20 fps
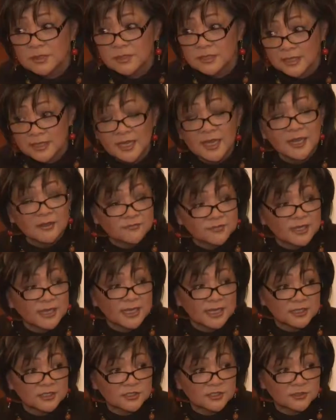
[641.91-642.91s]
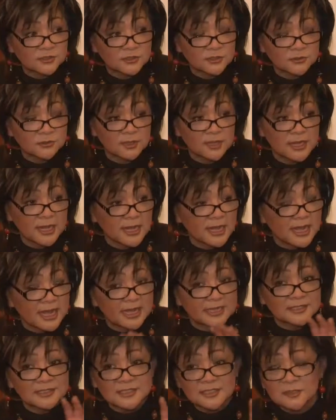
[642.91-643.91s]
They have to answer you.
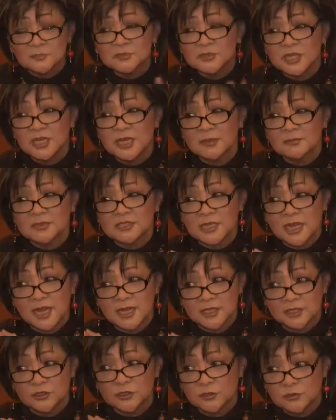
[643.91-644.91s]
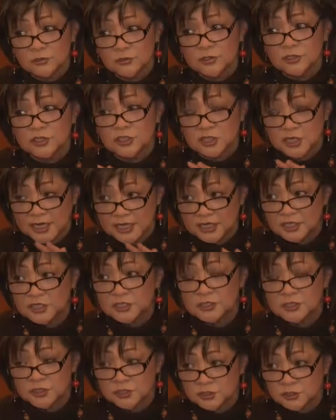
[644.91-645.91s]
And sometimes I encourage
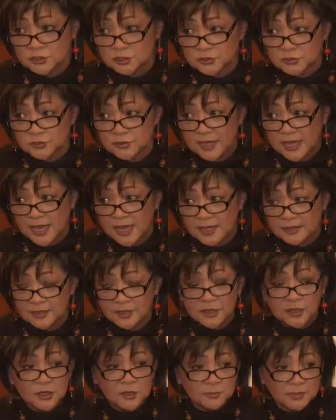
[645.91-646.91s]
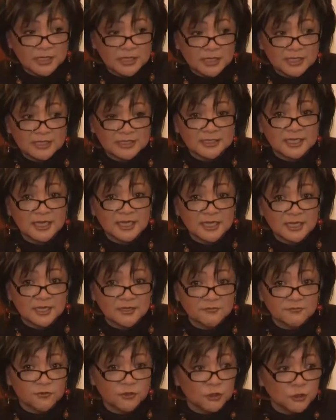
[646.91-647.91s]
Asians to do that, because
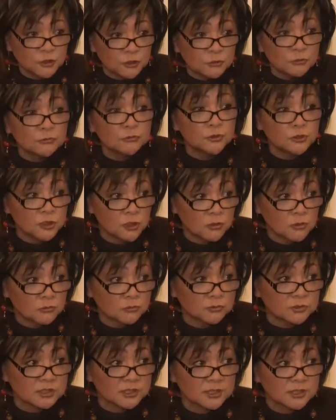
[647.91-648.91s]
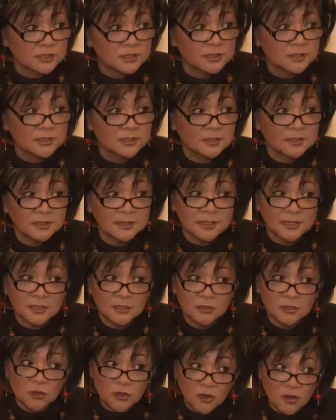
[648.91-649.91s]
if you don't
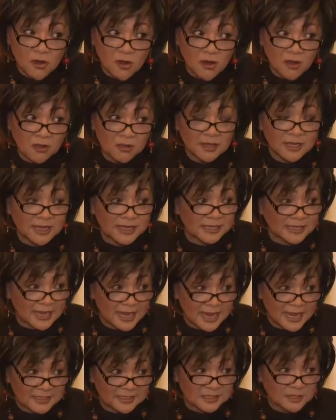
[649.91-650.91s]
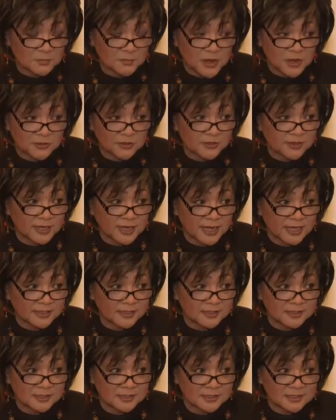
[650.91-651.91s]
call and ask about your
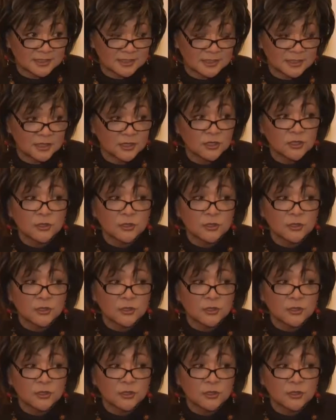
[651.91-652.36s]
candidacy,